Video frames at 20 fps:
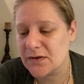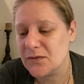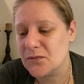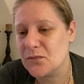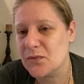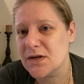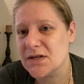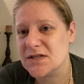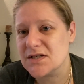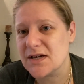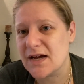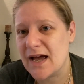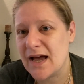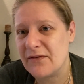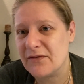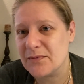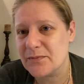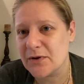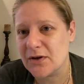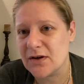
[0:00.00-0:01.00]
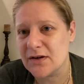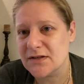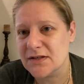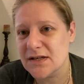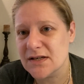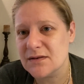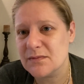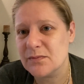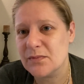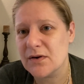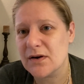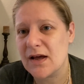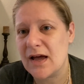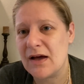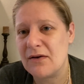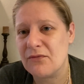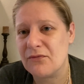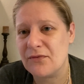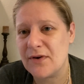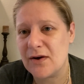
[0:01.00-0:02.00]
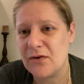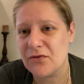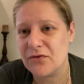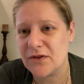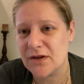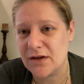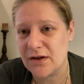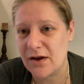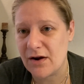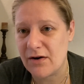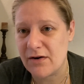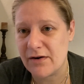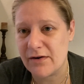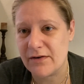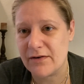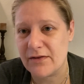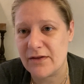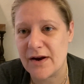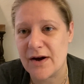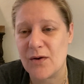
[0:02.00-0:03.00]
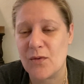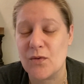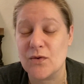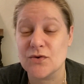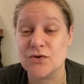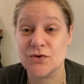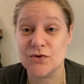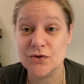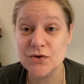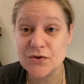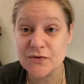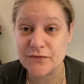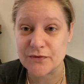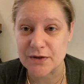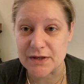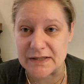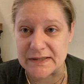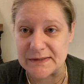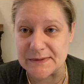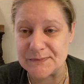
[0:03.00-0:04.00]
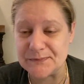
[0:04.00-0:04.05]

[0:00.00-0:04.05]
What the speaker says: which I haven't begun yet, but I have found the yarn that I want to use for it.